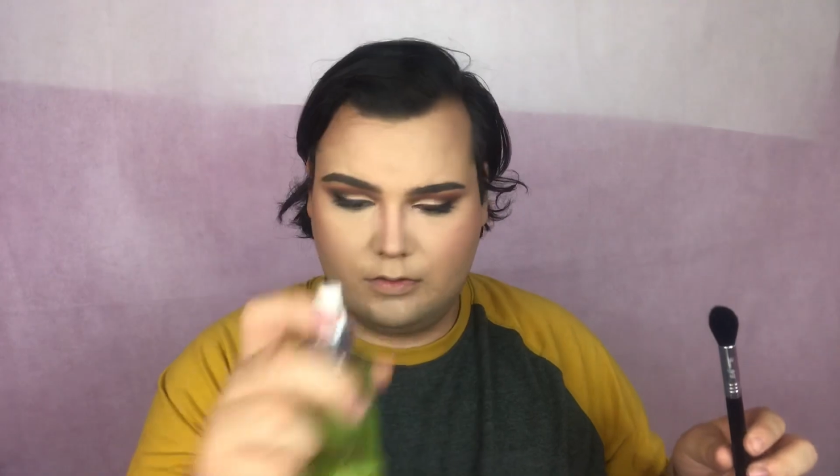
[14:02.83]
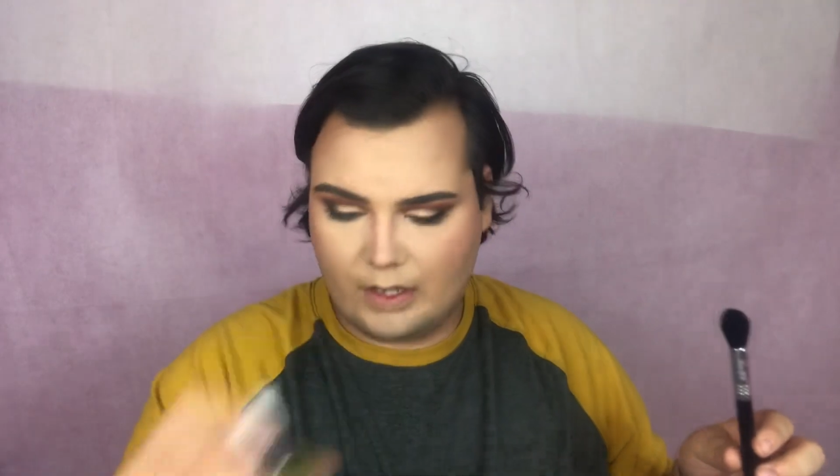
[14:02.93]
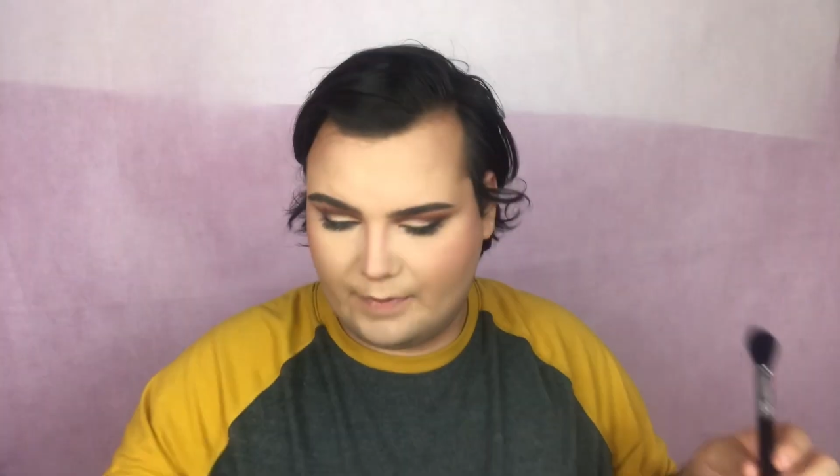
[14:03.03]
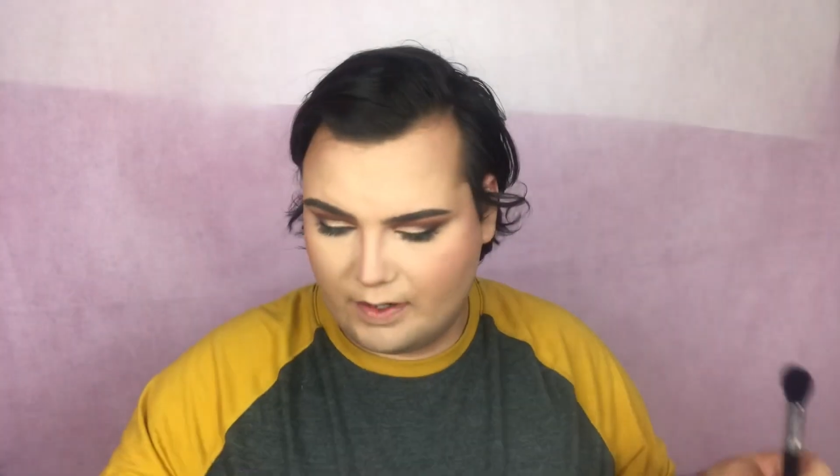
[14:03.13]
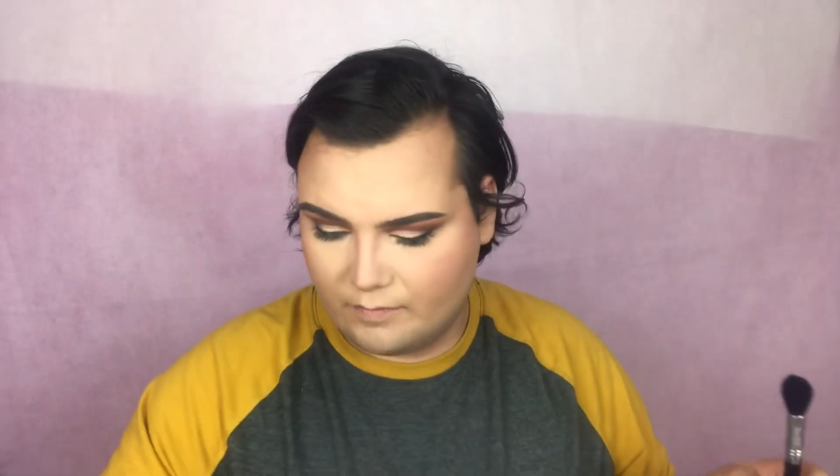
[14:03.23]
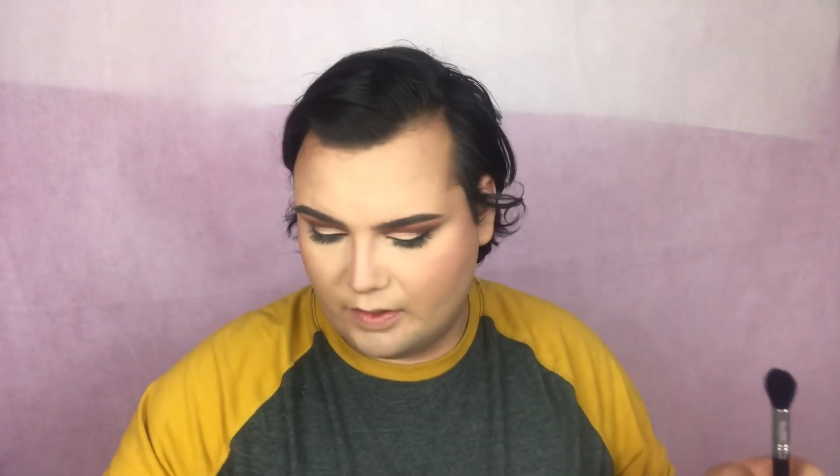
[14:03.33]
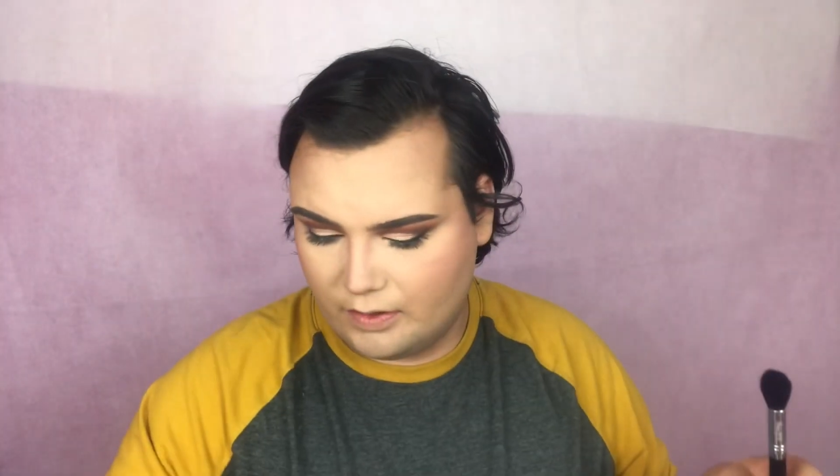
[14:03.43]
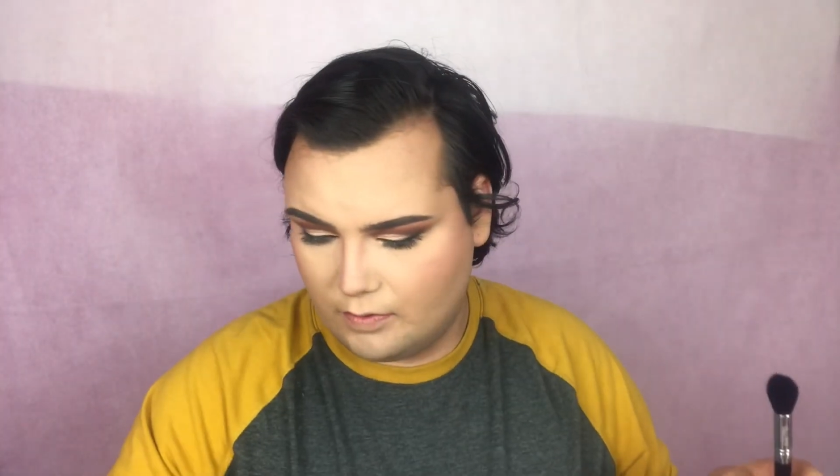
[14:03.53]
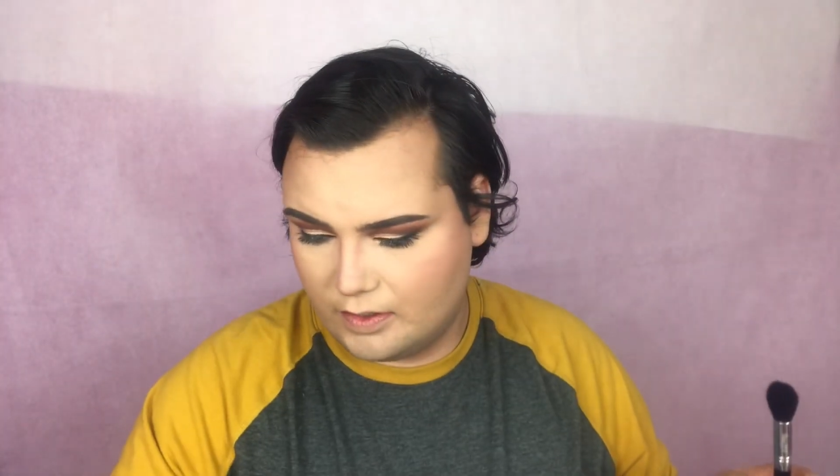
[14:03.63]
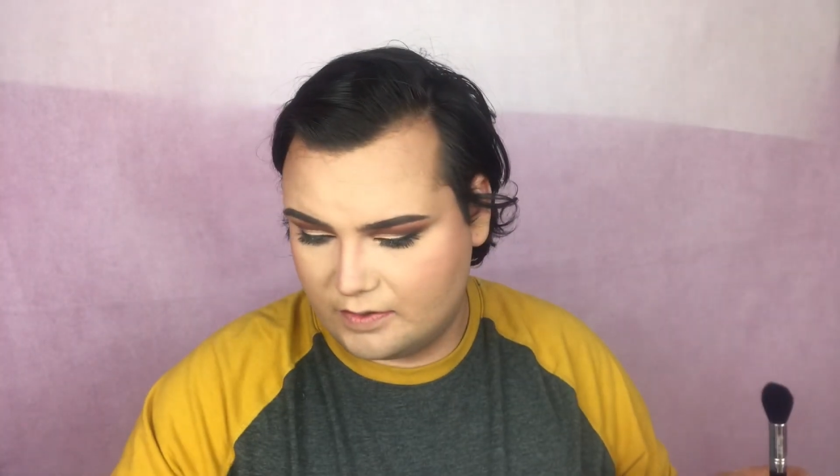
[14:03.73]
I'm kind of running
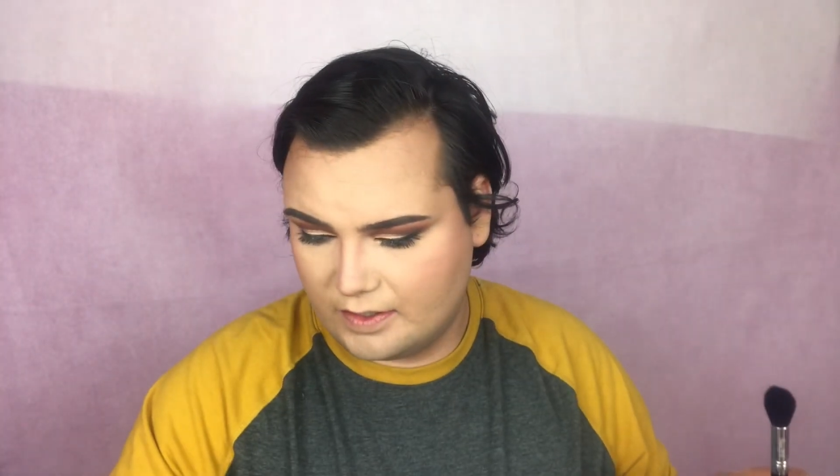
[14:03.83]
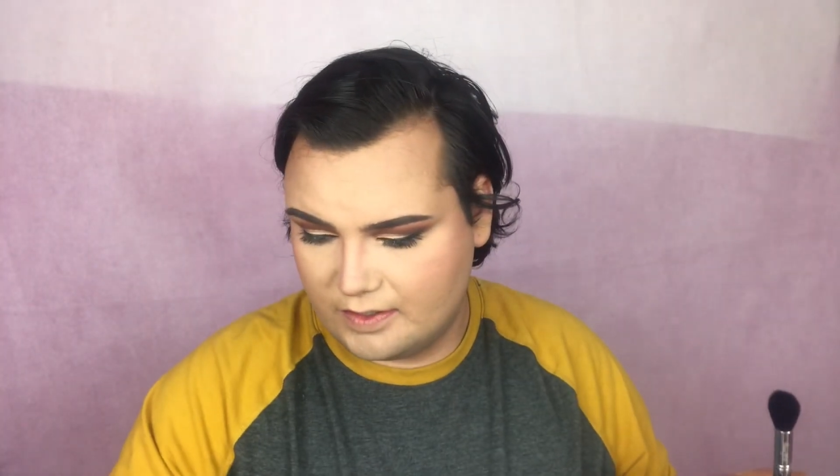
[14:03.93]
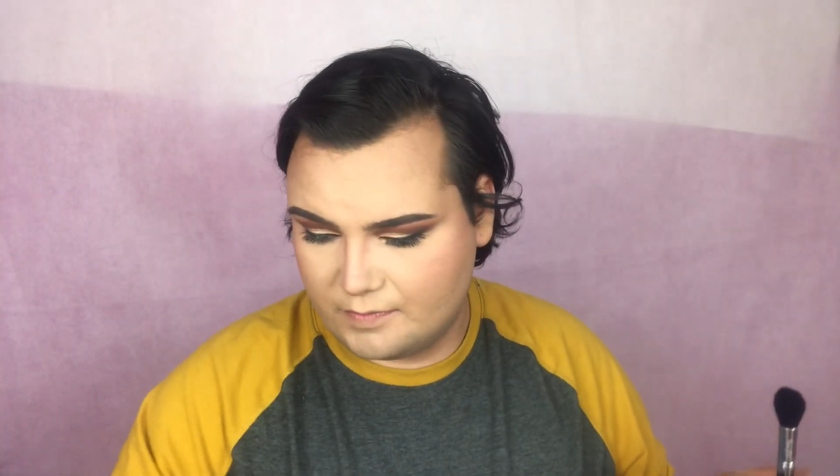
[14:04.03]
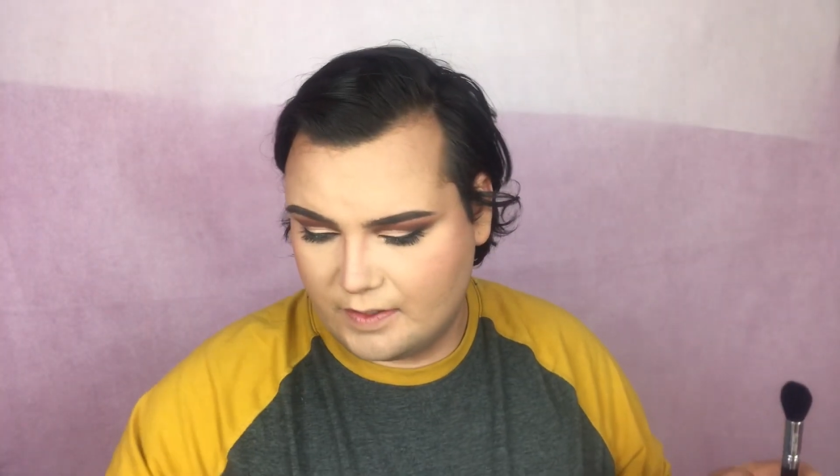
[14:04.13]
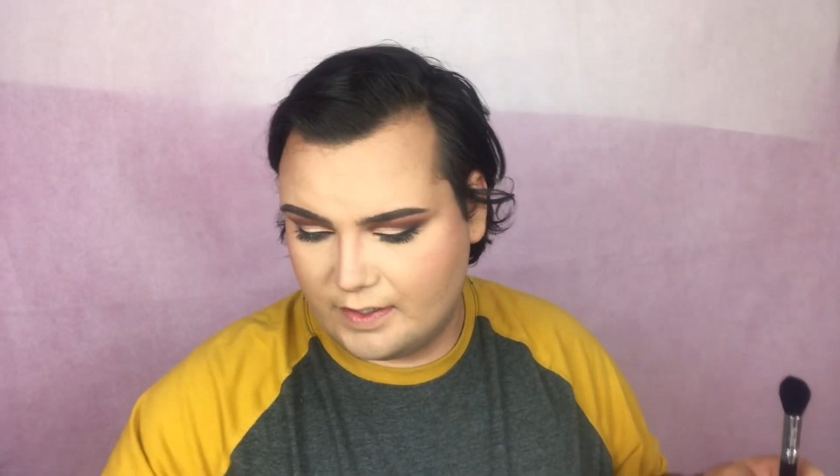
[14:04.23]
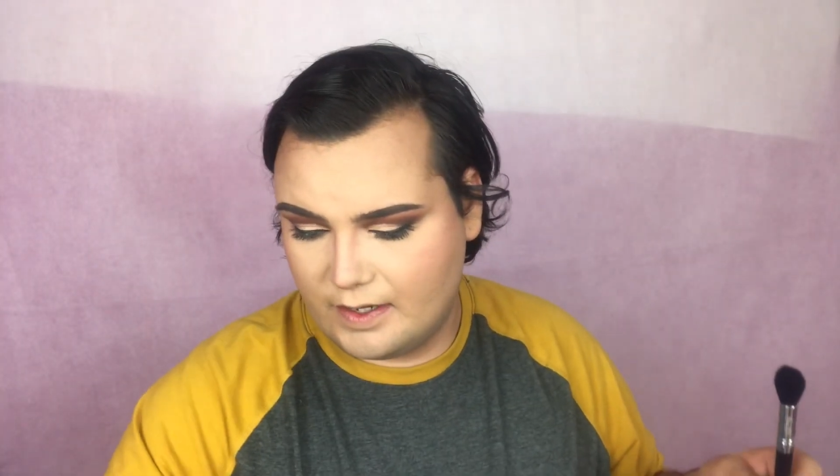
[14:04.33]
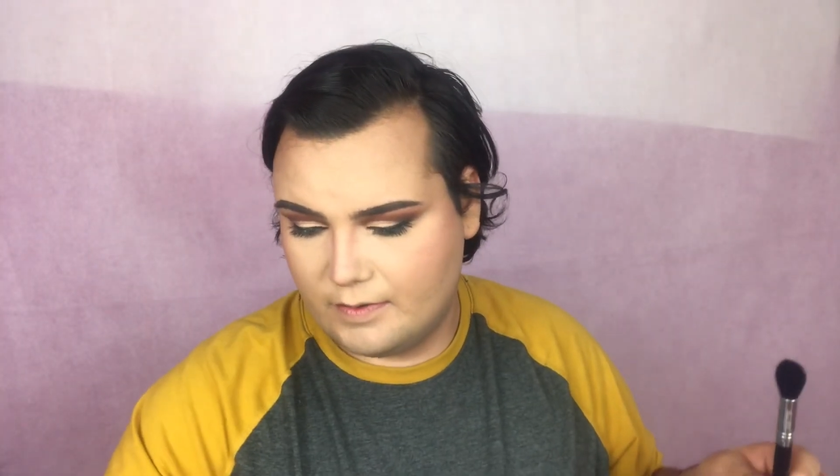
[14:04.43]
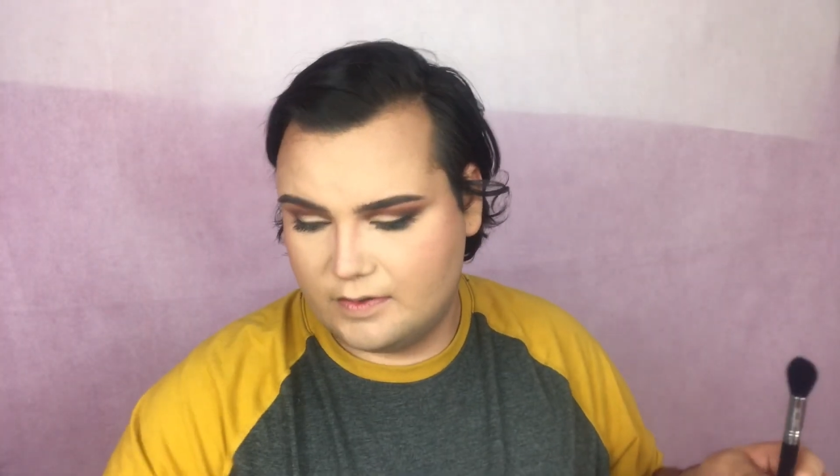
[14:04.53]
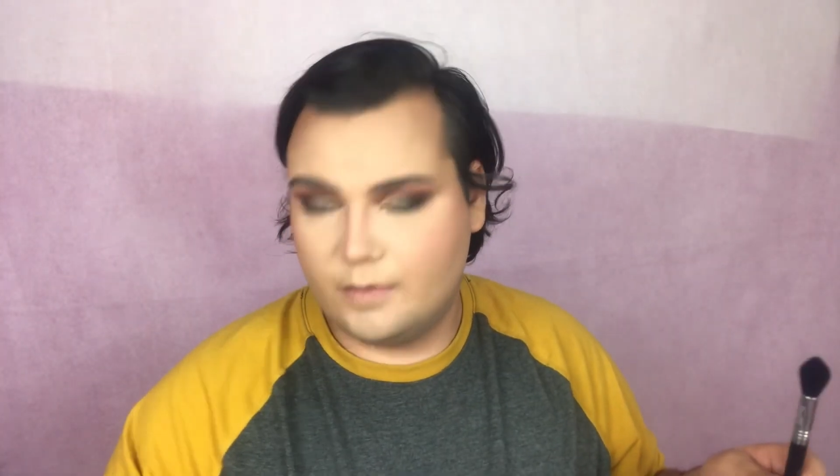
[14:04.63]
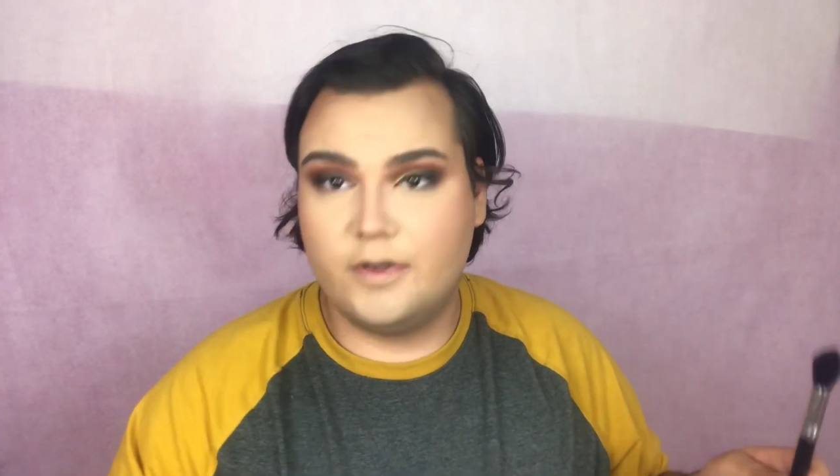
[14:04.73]
low on setting spray on that
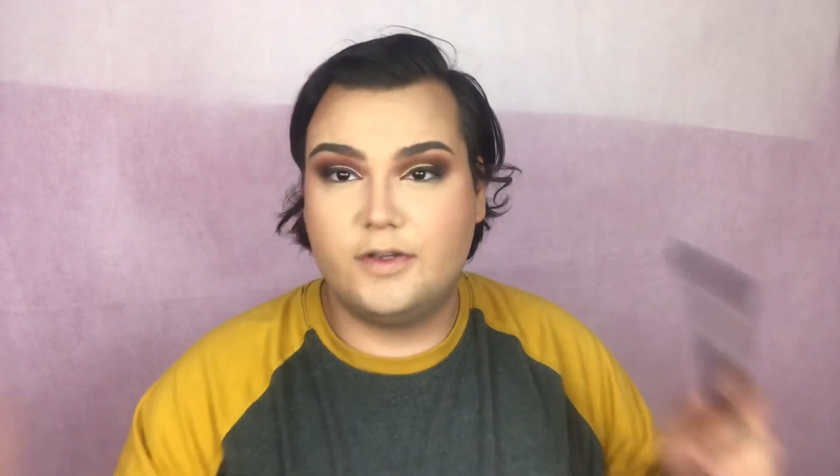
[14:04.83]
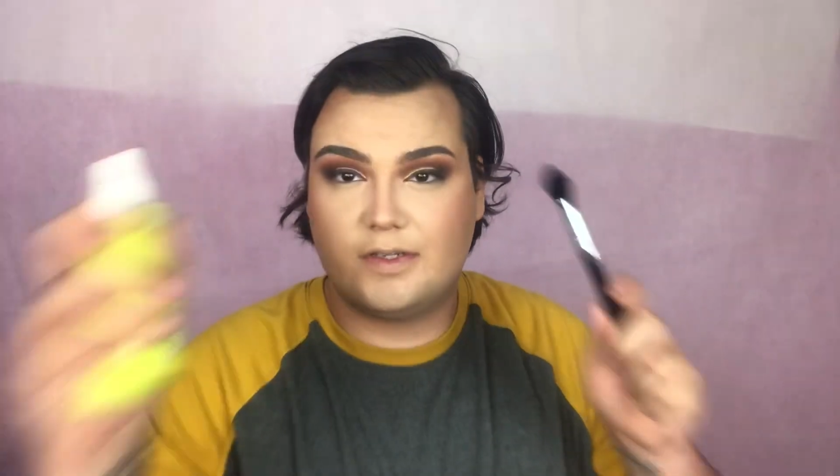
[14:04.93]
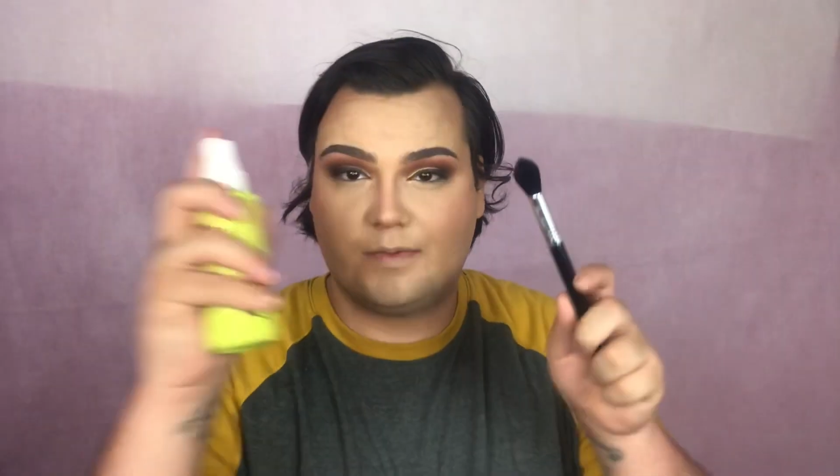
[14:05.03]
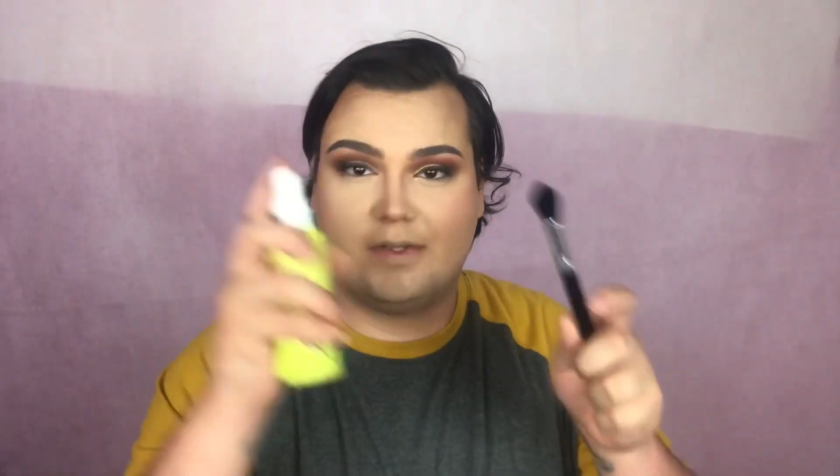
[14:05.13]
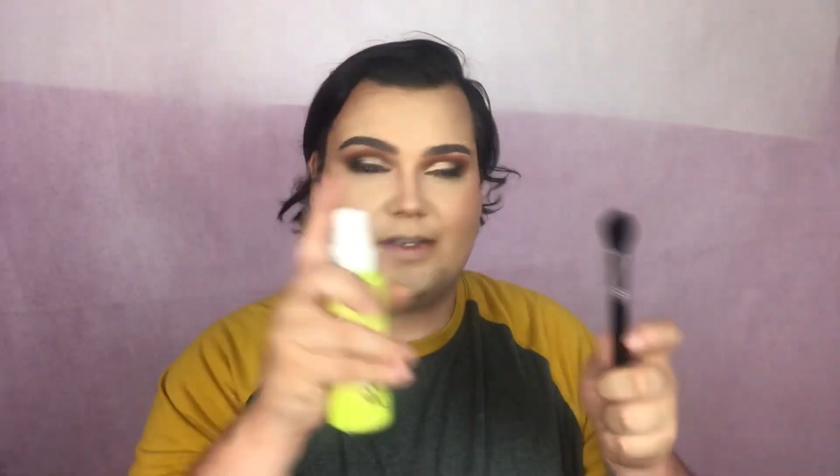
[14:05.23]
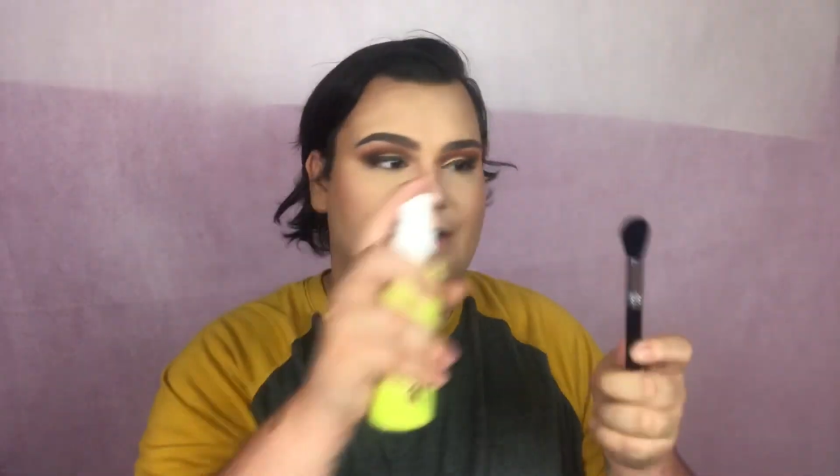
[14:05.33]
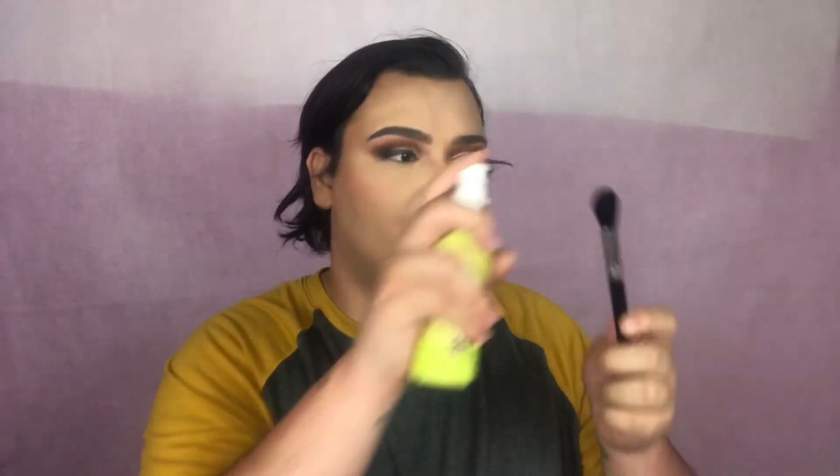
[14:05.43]
one, so I'm gonna use this one instead.